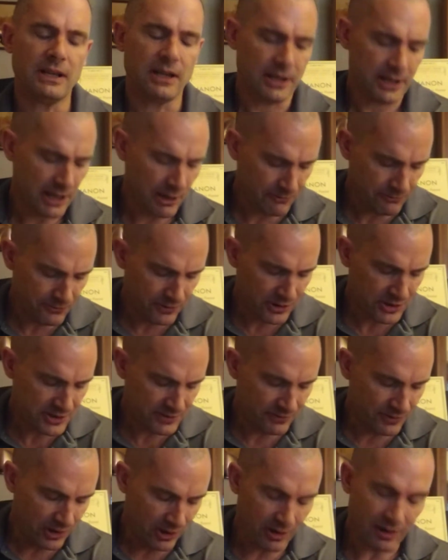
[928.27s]
Now, first
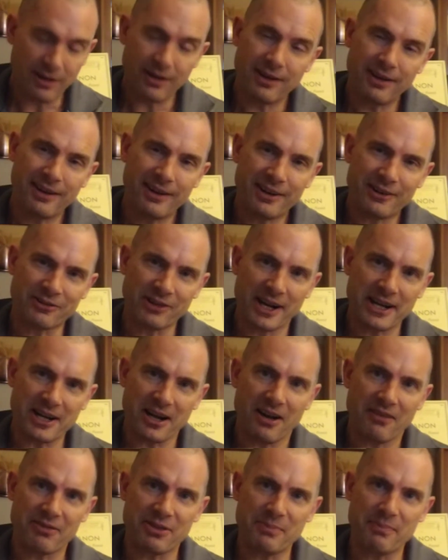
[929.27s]
of all, right
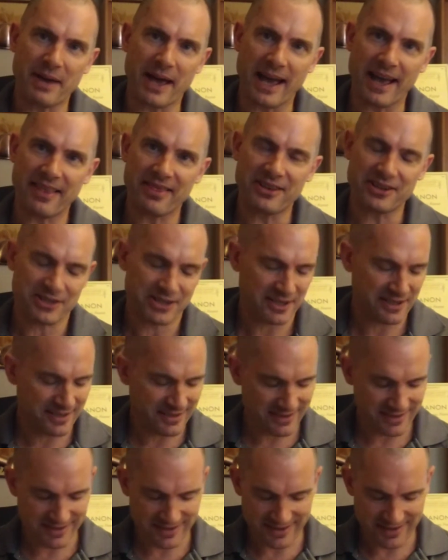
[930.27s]
off the bat, there's
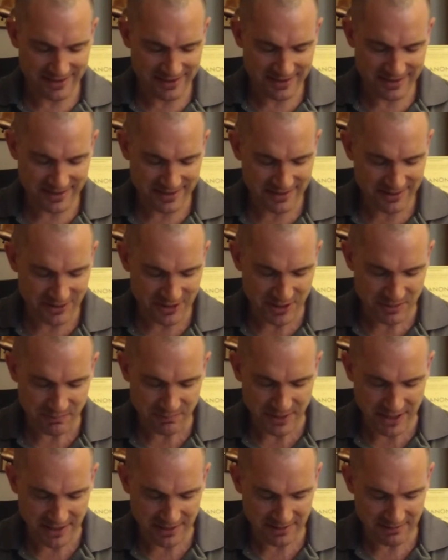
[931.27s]
a
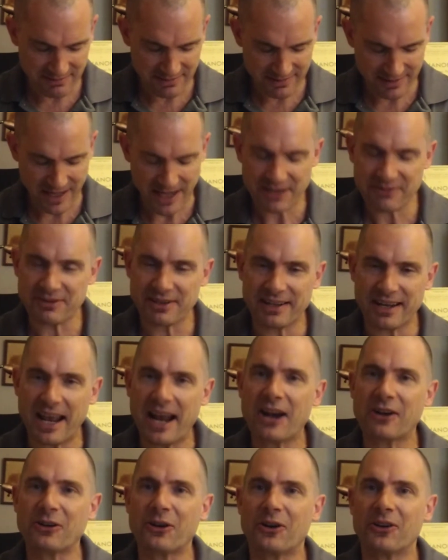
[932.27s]
big kind of an
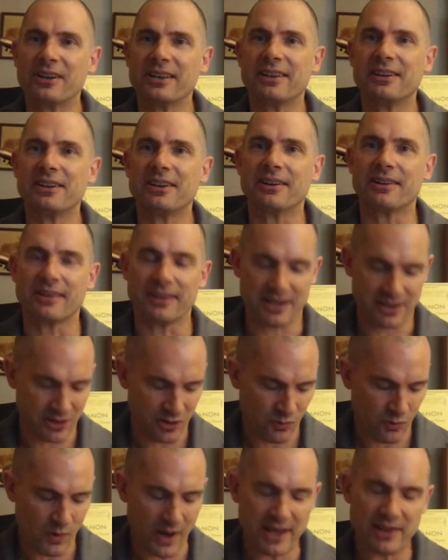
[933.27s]
error in here in the
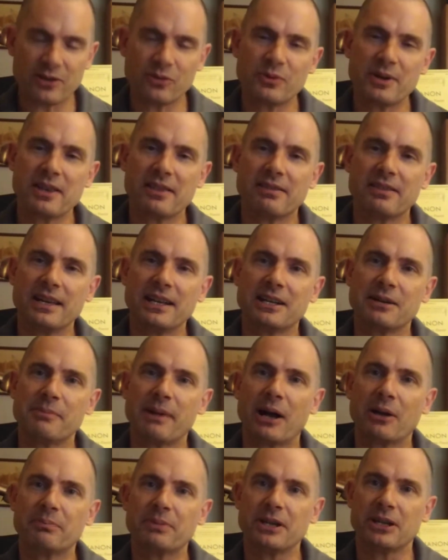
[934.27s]
way that we think
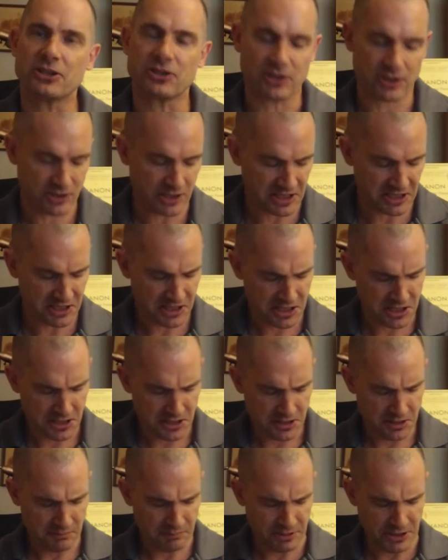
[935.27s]
about pitch. It says
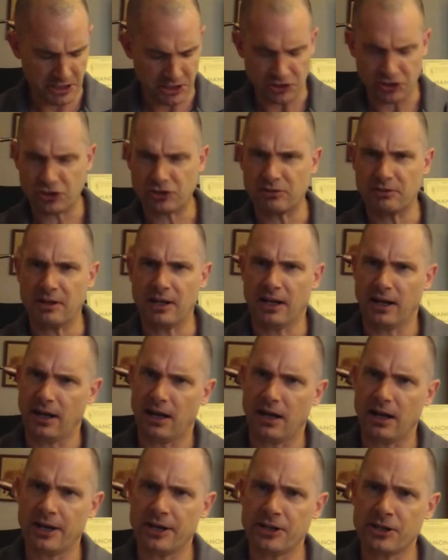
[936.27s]
pitch,
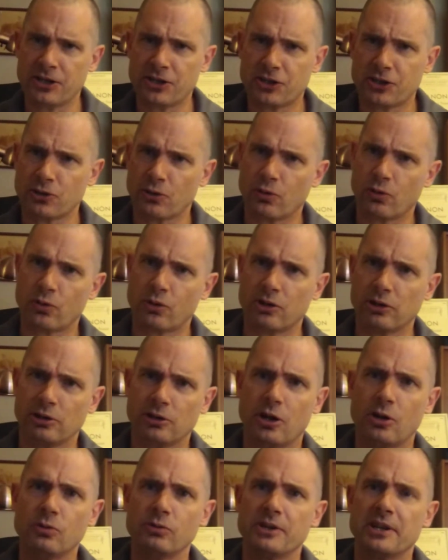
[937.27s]
highness or
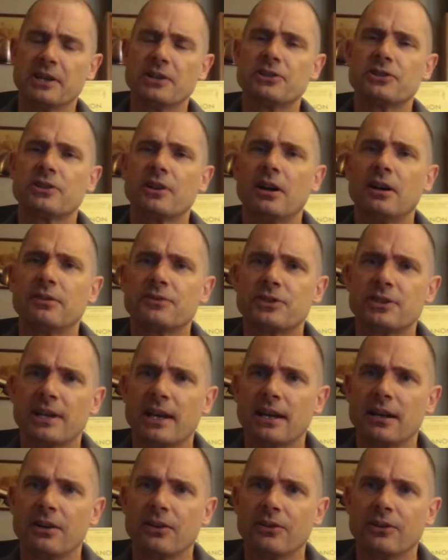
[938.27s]
lowness of
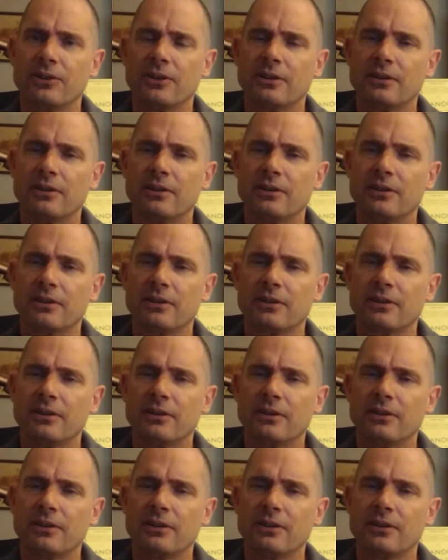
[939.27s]
sound.